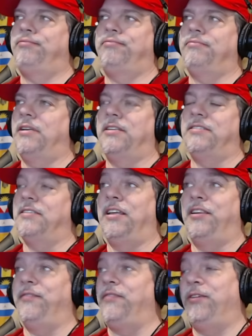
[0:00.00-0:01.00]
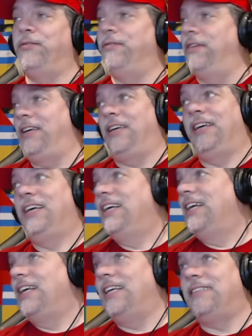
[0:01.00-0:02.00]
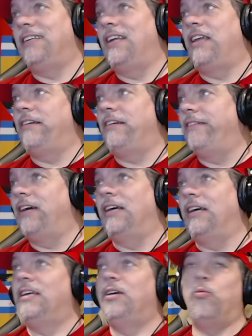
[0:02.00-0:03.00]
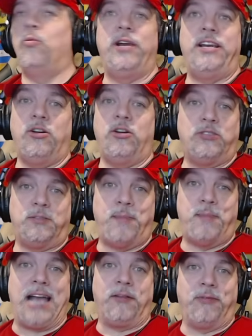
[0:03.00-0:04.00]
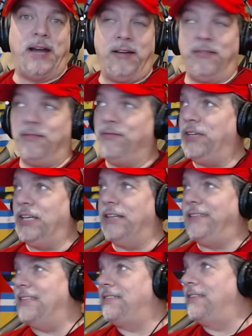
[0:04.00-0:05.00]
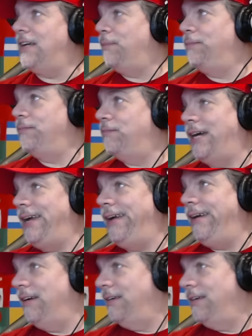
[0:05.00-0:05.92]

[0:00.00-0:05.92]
There's another view. There's another Windows background for your desktop right here.